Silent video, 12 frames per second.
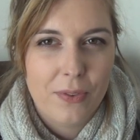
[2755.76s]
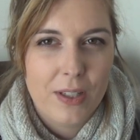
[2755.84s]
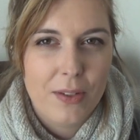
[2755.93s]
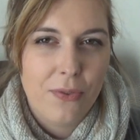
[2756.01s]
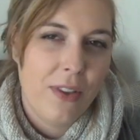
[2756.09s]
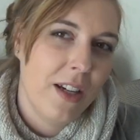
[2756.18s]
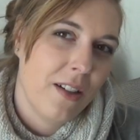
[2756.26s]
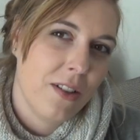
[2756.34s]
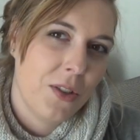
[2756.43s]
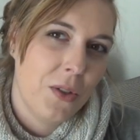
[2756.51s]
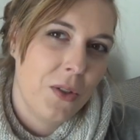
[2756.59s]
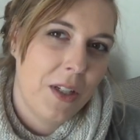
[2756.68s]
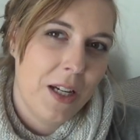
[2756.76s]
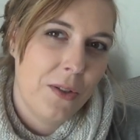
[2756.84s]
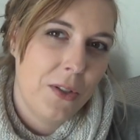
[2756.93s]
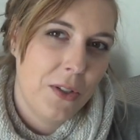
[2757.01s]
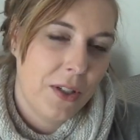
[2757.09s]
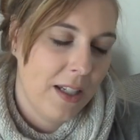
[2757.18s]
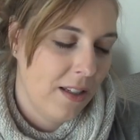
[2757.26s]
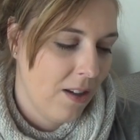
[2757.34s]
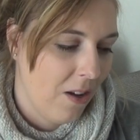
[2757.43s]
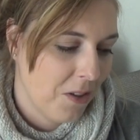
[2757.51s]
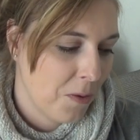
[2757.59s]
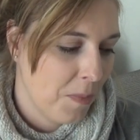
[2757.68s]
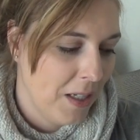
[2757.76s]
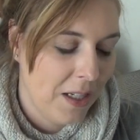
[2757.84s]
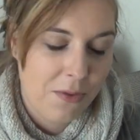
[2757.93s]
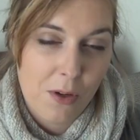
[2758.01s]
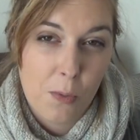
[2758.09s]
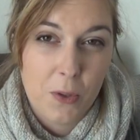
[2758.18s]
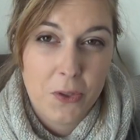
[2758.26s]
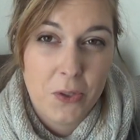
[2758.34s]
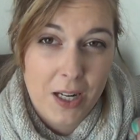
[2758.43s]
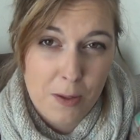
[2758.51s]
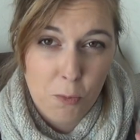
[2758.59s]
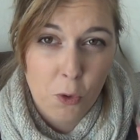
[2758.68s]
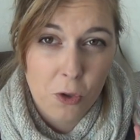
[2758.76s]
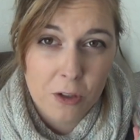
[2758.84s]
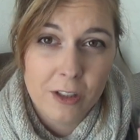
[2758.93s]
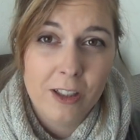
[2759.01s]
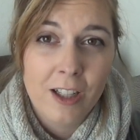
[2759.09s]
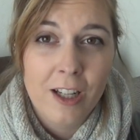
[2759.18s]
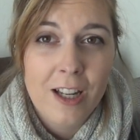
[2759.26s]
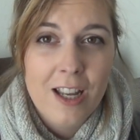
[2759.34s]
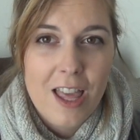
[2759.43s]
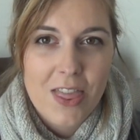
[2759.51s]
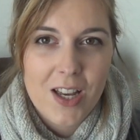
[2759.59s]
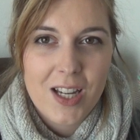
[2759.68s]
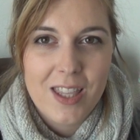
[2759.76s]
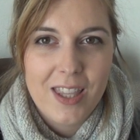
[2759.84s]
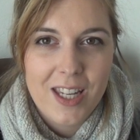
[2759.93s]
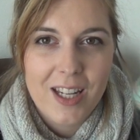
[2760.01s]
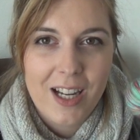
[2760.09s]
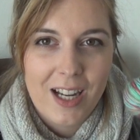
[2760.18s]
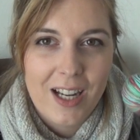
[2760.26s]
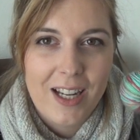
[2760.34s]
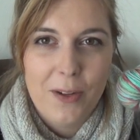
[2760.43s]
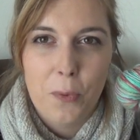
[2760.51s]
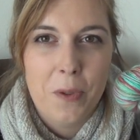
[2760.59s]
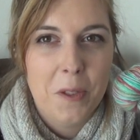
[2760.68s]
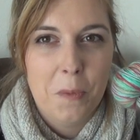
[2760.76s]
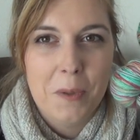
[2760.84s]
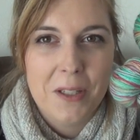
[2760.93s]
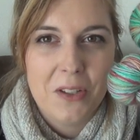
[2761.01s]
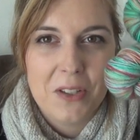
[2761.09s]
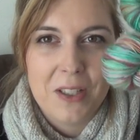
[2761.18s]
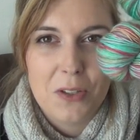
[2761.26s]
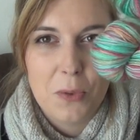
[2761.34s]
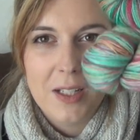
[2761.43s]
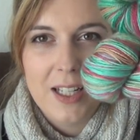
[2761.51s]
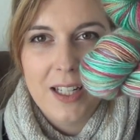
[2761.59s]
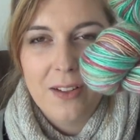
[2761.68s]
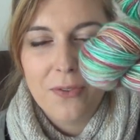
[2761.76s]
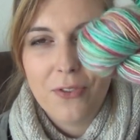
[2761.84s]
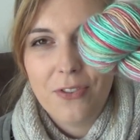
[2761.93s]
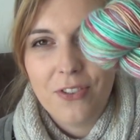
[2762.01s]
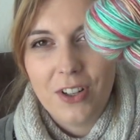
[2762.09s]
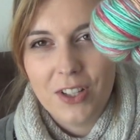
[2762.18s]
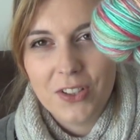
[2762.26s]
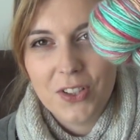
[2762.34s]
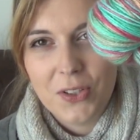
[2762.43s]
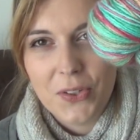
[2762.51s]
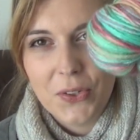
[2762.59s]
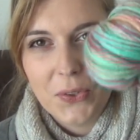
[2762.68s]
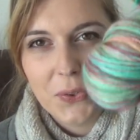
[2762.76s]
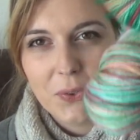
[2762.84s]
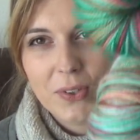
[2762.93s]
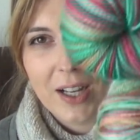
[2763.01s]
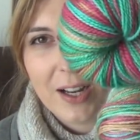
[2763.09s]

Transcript: If they're sold out, you can ask me if I want to dye more. And I think I will, because it's really fun to do.